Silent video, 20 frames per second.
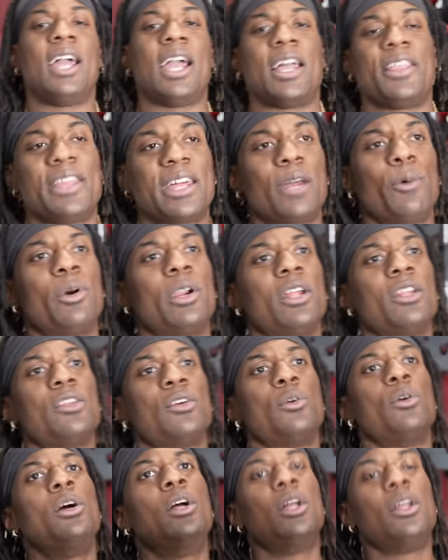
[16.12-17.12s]
and then I wanna
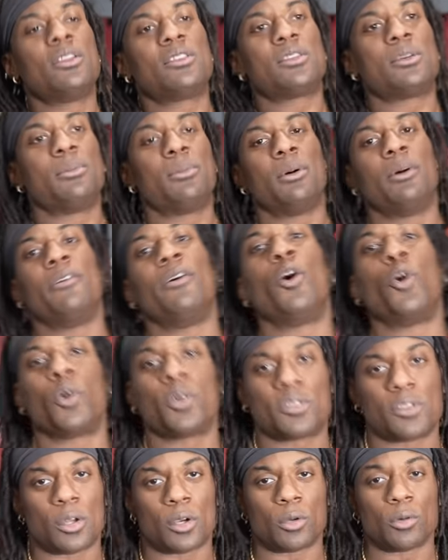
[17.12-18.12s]
do some
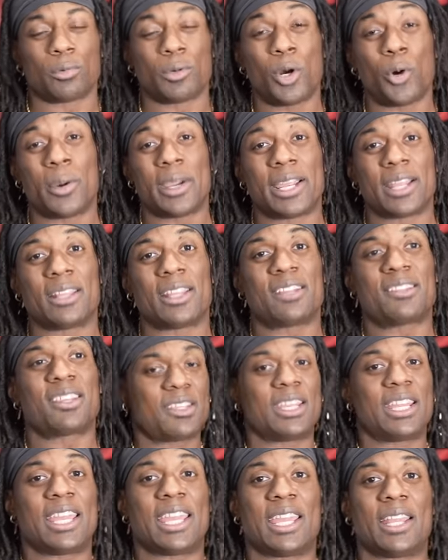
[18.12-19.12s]
horizontal rowing that's
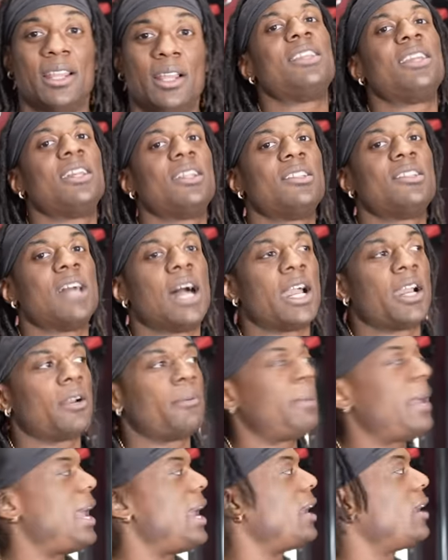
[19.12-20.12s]
gonna hit the entire
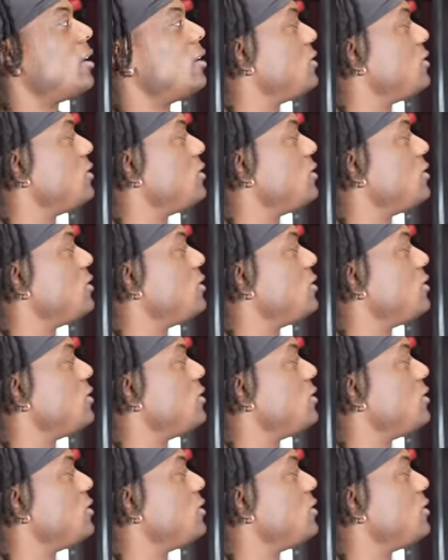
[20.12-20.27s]
back.